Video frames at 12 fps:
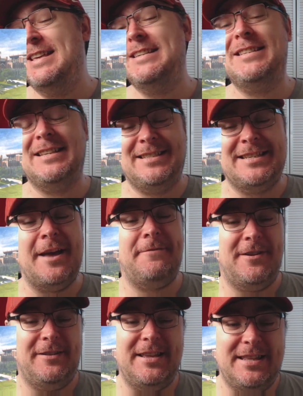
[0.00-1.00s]
this is
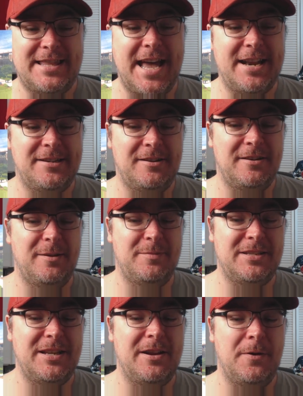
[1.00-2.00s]
definitely Thad
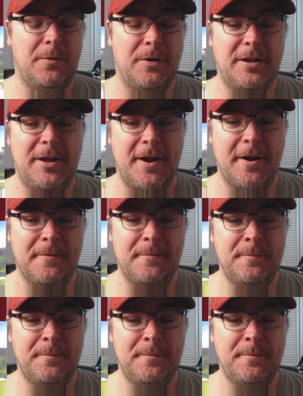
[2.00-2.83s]
Turnipseed at work here.